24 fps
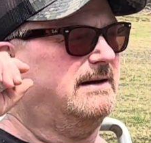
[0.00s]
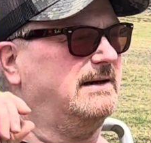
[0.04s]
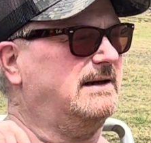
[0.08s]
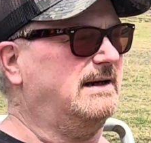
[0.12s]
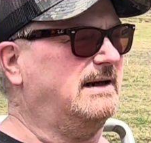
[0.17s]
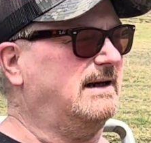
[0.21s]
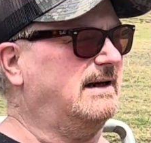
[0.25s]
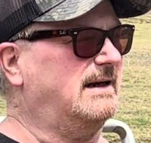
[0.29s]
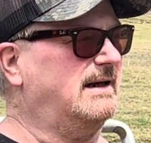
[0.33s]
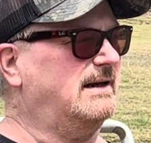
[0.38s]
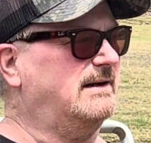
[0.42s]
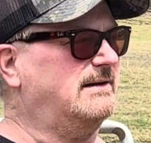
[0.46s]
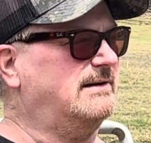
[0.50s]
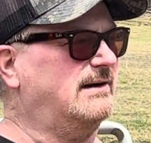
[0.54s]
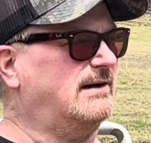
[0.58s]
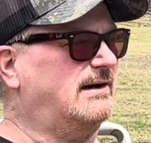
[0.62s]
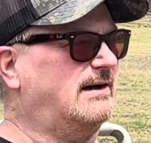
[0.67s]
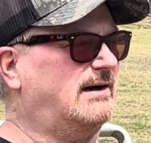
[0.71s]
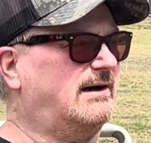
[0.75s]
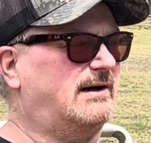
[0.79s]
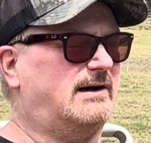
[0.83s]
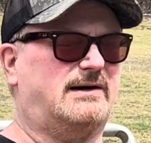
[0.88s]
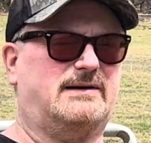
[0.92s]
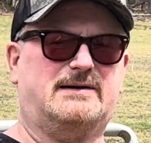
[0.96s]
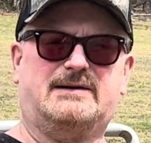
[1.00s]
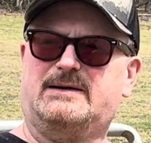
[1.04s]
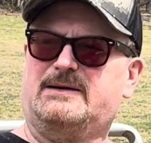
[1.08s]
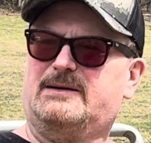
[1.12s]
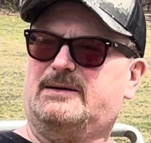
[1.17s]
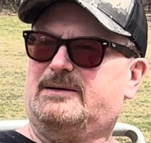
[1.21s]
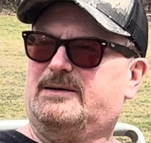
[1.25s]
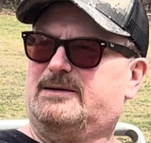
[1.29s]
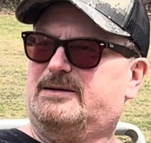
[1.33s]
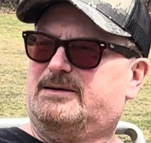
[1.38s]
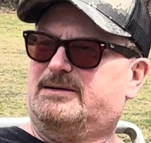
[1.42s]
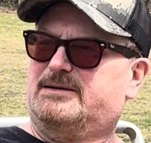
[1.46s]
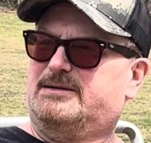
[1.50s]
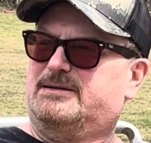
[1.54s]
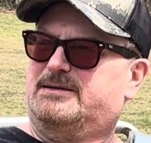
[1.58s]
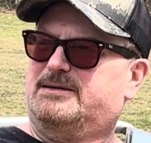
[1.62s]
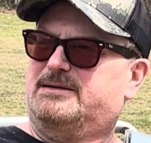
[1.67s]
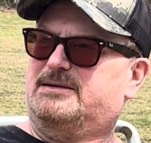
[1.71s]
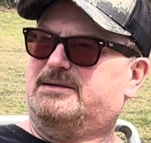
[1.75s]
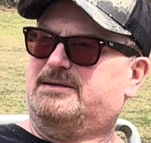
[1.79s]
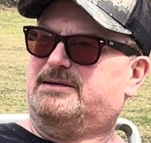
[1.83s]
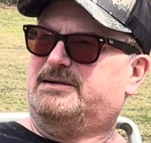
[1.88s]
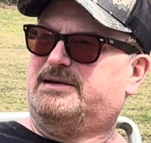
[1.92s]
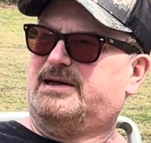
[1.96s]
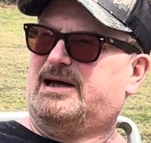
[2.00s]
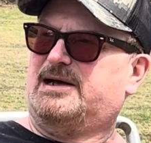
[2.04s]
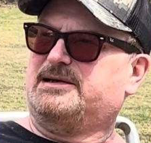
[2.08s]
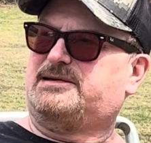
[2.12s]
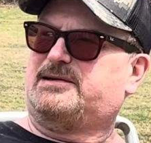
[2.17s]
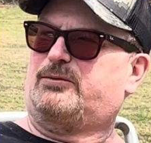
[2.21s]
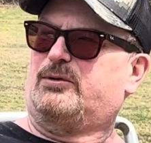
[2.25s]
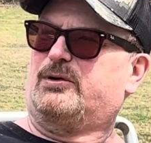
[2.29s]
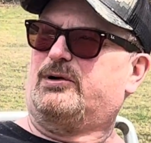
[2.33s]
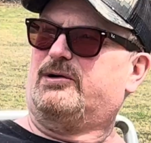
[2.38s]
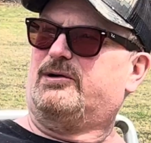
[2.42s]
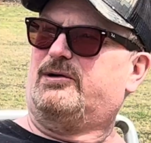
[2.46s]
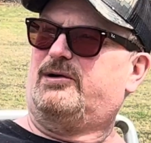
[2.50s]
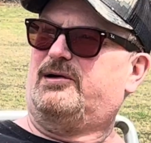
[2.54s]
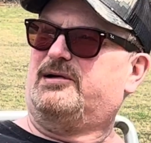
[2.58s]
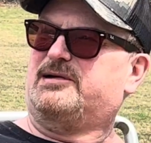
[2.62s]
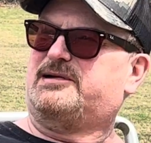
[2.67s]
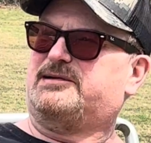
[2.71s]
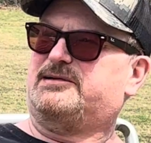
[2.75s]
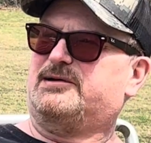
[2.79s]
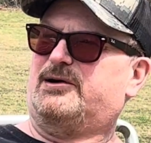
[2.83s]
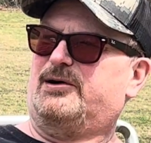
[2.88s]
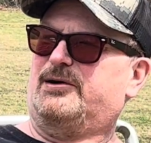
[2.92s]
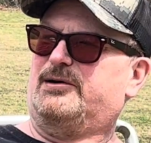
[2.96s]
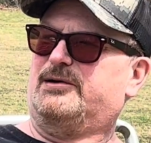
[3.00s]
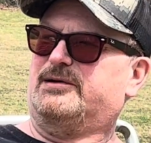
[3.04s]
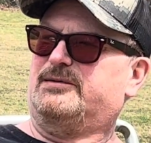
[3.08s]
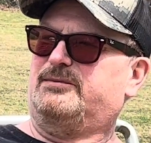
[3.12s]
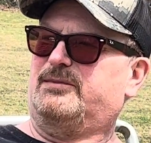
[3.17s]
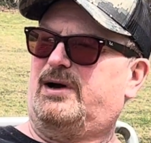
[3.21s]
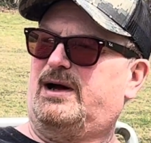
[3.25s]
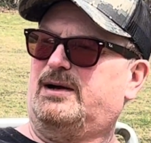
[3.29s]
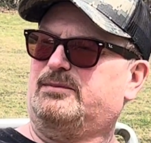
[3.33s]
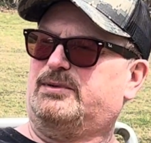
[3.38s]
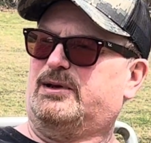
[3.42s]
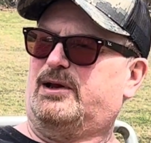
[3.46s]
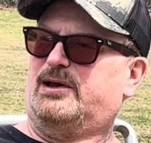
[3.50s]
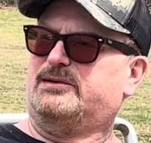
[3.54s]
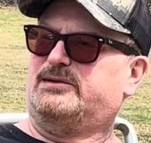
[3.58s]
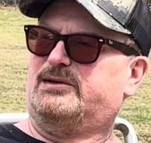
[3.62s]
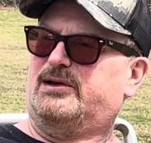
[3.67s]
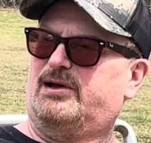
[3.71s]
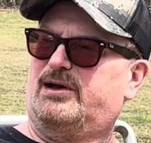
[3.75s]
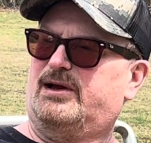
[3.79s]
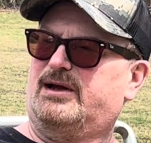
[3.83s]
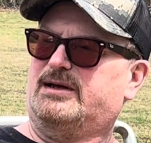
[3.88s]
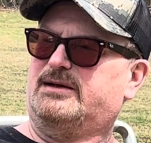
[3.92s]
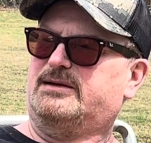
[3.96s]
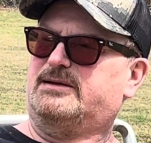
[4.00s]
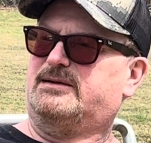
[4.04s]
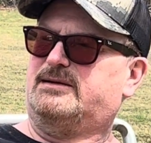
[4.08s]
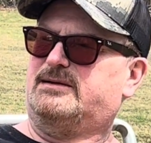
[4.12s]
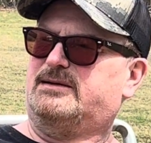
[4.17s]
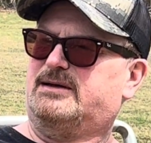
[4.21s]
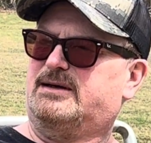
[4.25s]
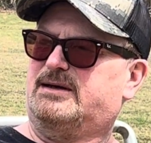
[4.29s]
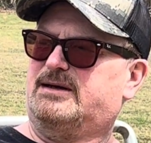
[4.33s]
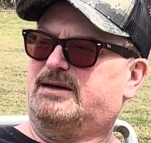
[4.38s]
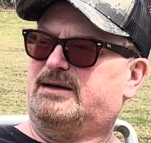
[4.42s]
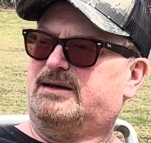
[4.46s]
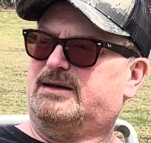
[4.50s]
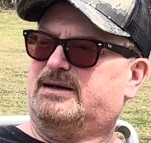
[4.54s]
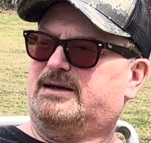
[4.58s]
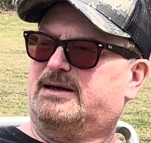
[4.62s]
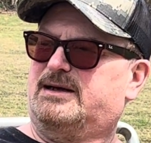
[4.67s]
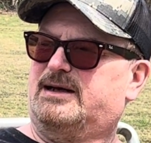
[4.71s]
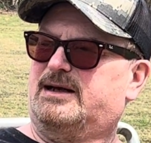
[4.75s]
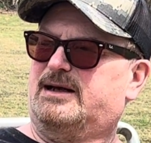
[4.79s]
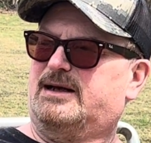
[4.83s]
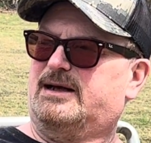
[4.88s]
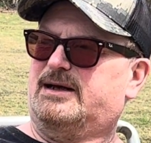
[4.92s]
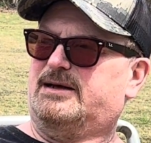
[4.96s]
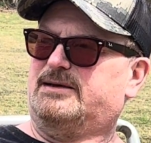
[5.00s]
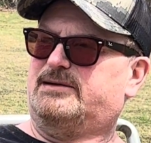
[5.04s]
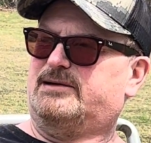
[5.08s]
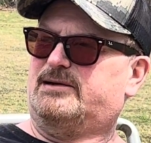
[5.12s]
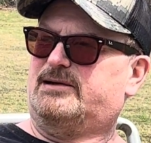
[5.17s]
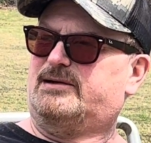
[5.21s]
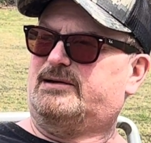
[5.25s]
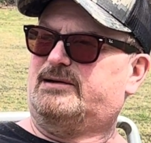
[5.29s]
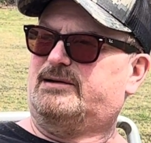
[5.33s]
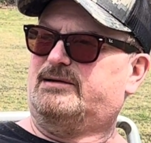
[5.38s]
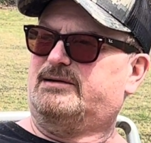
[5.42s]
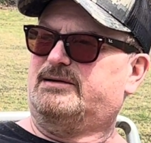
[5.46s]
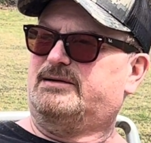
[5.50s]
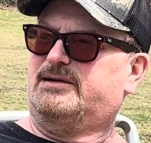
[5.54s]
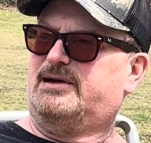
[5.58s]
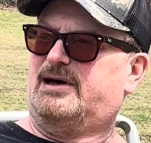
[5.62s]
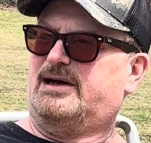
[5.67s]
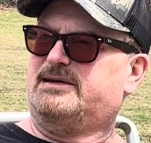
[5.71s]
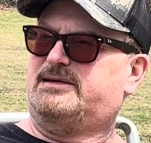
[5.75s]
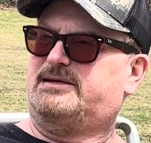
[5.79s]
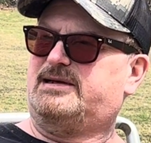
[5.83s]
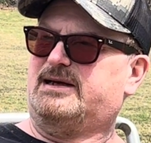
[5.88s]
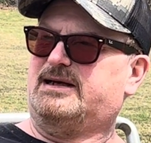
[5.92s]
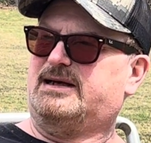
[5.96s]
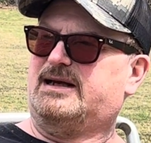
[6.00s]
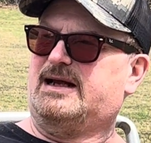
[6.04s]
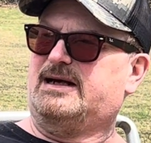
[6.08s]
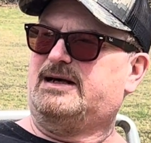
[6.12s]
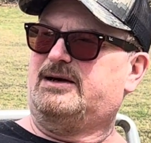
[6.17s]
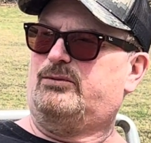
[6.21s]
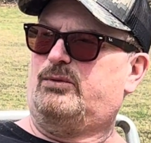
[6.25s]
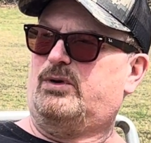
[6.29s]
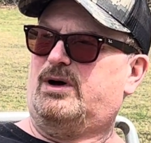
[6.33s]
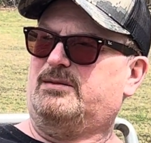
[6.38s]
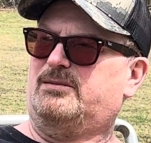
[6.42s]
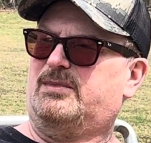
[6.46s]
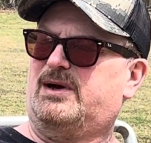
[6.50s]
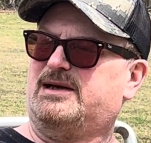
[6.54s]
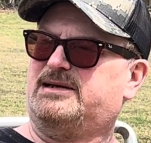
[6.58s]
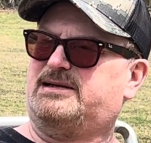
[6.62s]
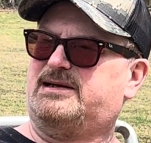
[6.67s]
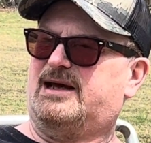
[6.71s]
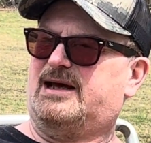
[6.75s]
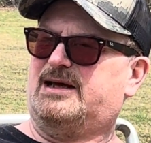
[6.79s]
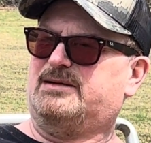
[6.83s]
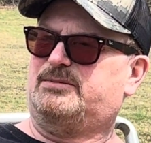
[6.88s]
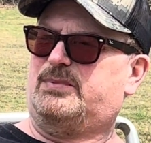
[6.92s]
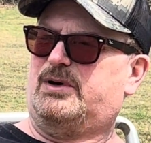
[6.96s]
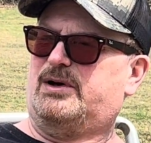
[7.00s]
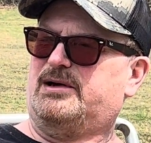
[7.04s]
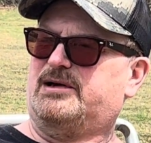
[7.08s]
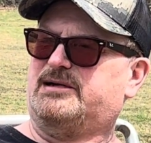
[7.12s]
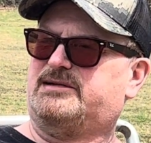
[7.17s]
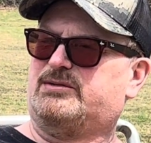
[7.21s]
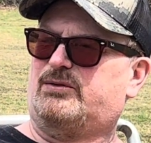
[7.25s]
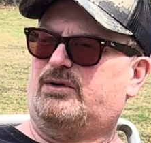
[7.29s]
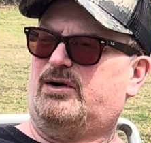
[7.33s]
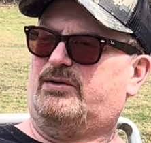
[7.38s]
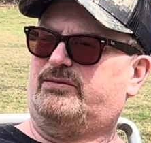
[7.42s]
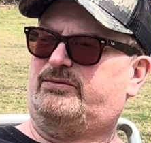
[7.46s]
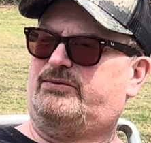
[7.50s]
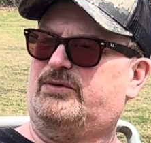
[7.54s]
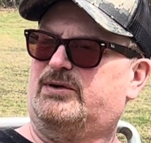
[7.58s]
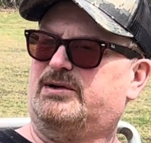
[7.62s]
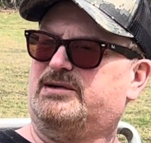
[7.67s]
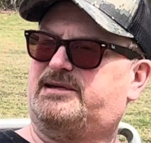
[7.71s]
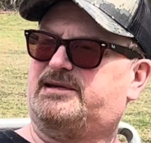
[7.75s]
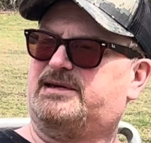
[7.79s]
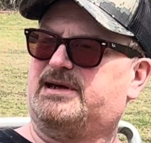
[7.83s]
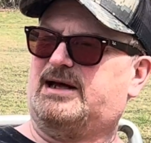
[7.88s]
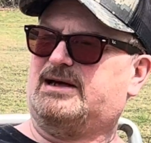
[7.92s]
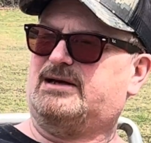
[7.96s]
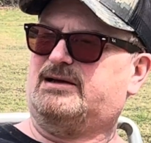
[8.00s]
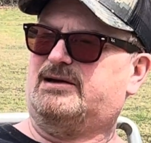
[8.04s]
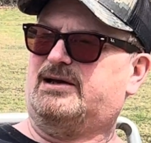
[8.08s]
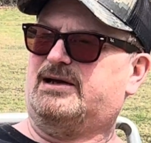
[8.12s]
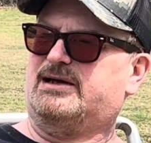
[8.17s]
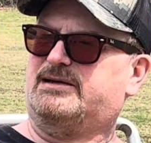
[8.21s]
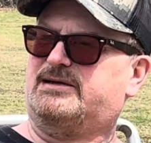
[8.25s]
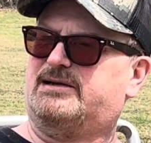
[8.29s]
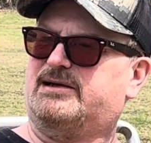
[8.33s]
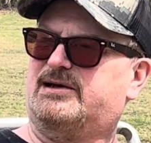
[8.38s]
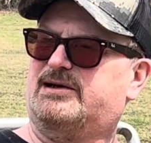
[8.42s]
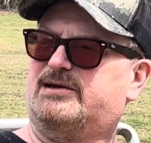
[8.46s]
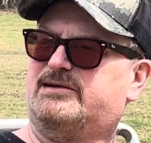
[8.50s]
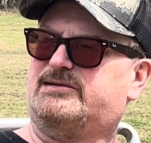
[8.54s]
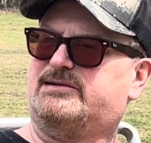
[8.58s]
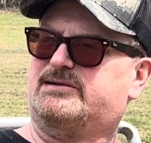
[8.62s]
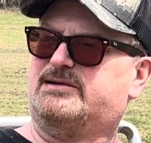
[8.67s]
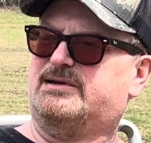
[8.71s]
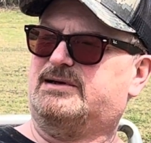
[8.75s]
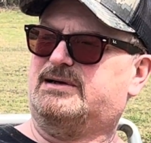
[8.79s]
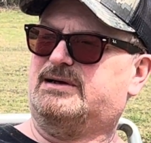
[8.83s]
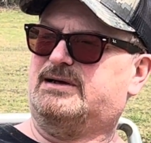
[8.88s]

And that's where it all started, my bloodline. And in 1981, my dad bought a 12-foot satellite dish.